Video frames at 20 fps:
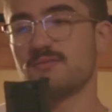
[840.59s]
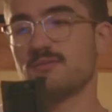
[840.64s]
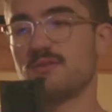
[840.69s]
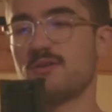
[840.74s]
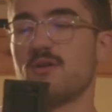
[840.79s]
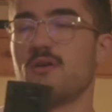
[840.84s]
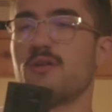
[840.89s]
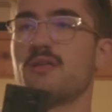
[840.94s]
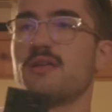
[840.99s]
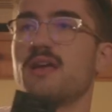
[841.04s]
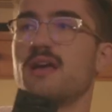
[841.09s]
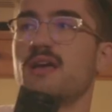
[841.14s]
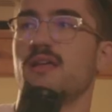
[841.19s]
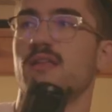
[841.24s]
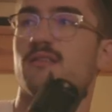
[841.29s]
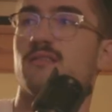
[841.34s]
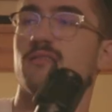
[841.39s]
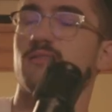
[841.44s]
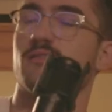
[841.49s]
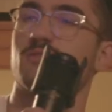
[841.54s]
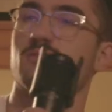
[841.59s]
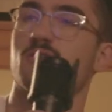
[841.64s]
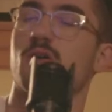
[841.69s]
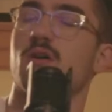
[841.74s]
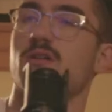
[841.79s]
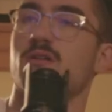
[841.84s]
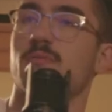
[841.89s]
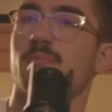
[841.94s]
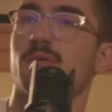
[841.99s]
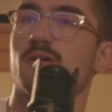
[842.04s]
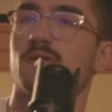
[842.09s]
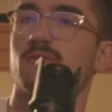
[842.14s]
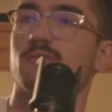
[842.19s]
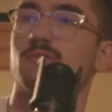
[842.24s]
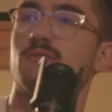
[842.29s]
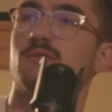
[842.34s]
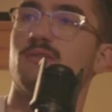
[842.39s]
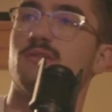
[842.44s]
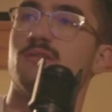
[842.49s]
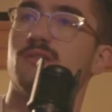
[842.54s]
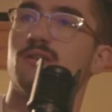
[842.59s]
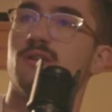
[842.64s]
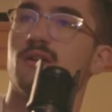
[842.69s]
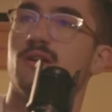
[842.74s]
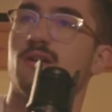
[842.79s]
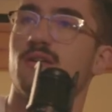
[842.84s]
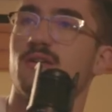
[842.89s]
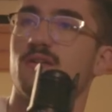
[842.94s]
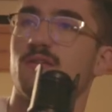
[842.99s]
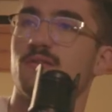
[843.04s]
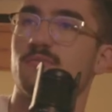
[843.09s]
all I had to talk about. I